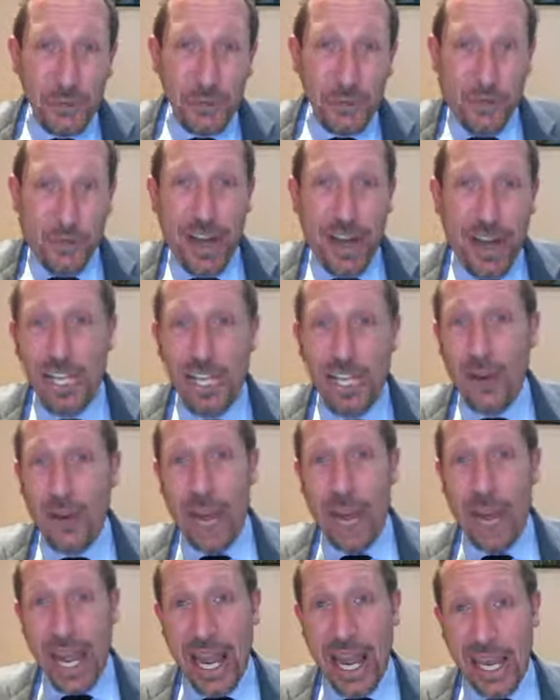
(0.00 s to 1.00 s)
was running
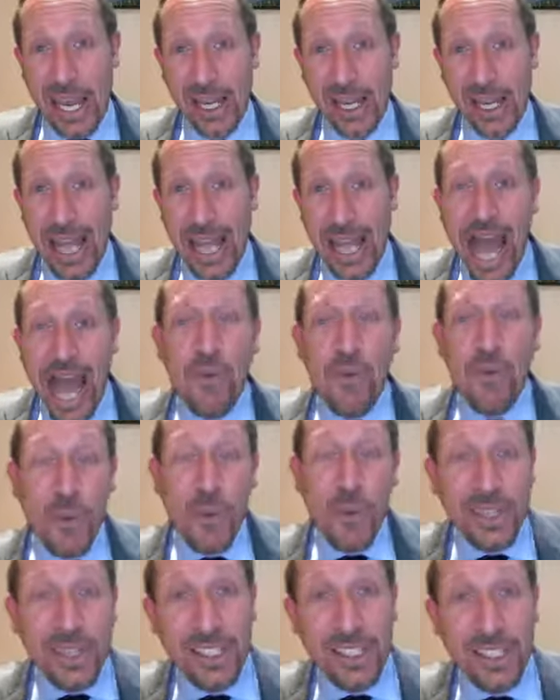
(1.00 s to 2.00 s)
away
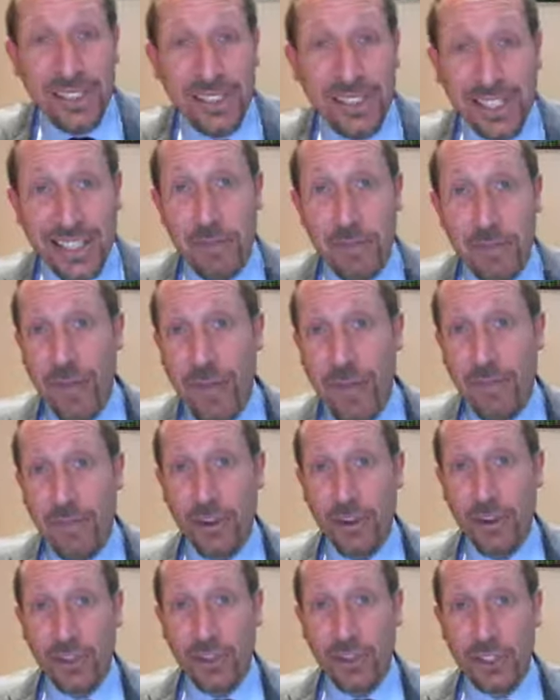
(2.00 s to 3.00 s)
and wanted to seek
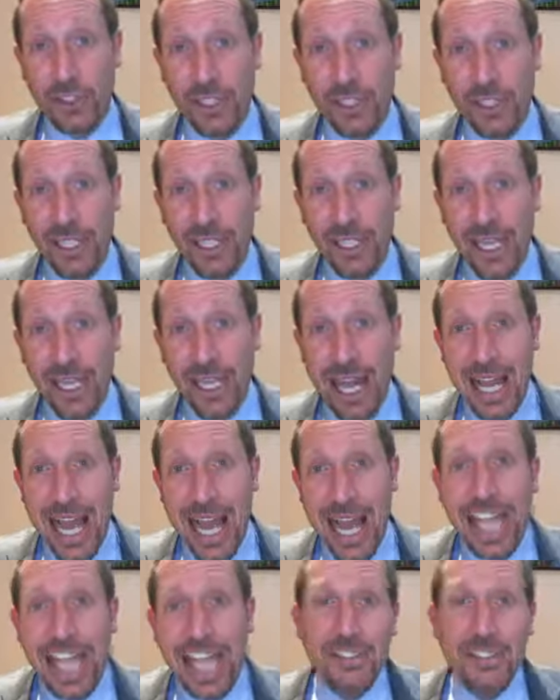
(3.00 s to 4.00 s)
refuge.
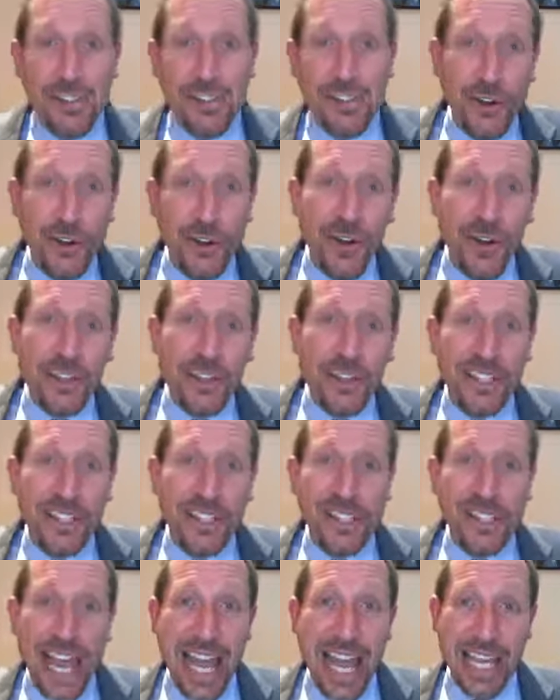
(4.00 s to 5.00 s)
He saw the
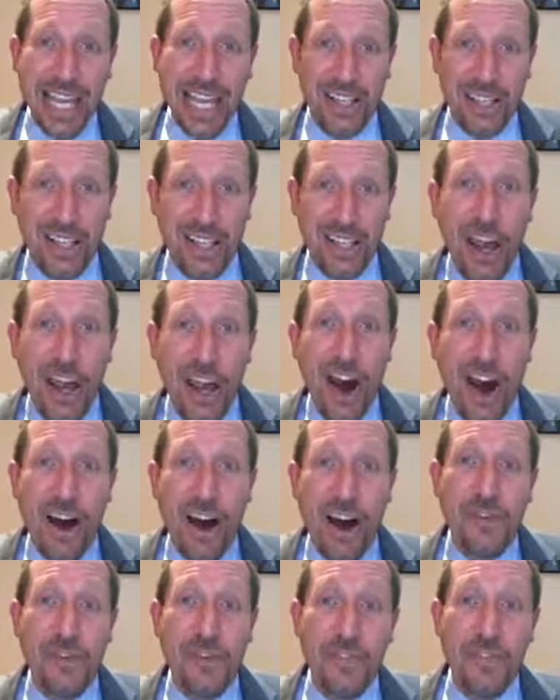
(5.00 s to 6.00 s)
tent
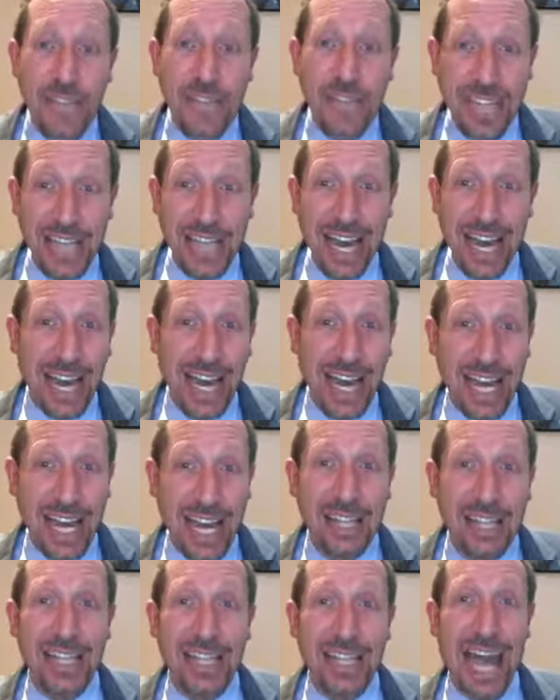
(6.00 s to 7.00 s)
of
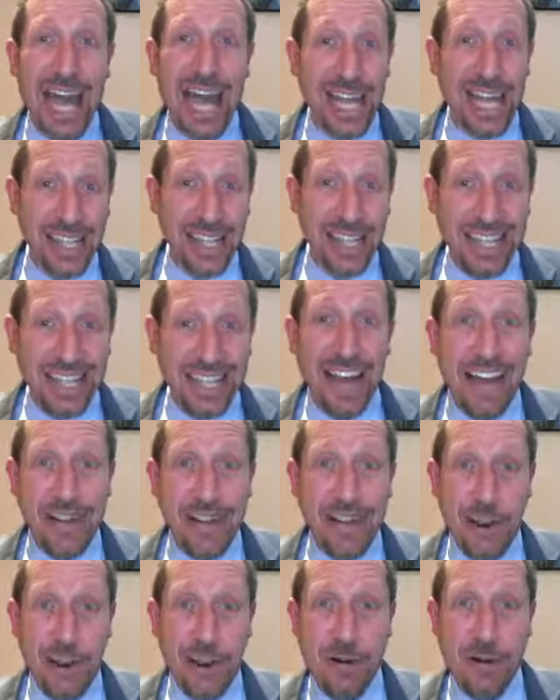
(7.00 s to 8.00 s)
Yael and
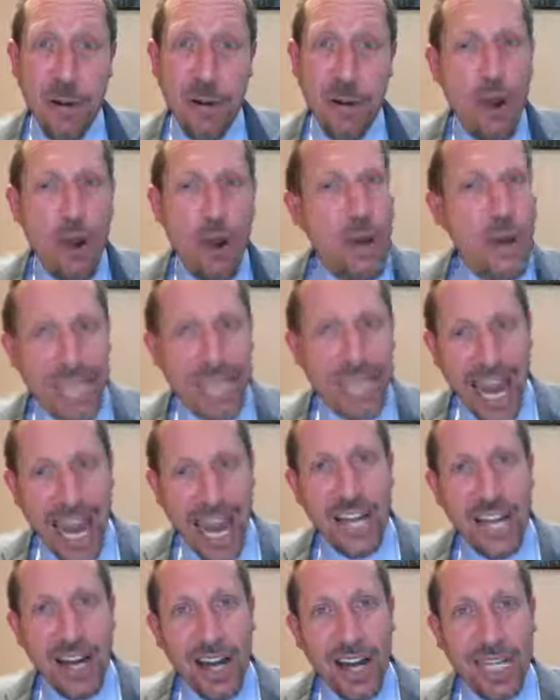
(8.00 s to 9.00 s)
Hever, who were
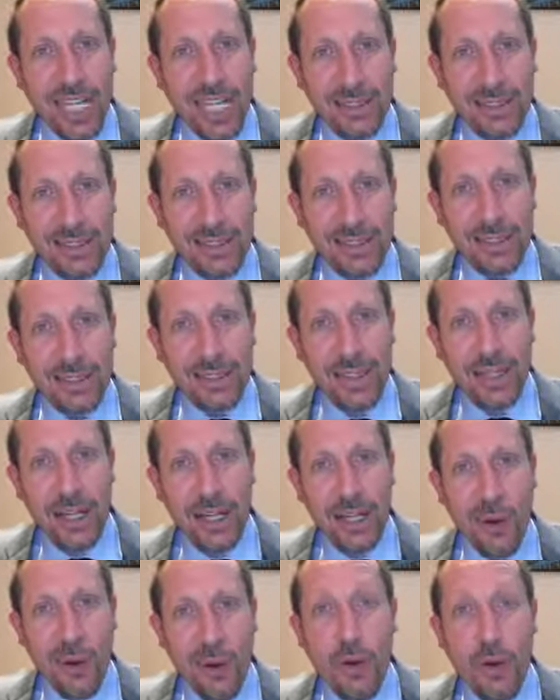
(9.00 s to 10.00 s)
Canaanites,
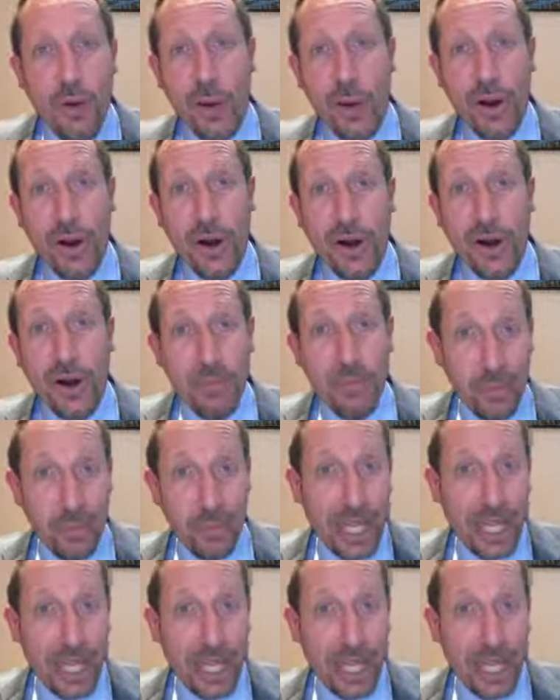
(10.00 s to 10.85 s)
who were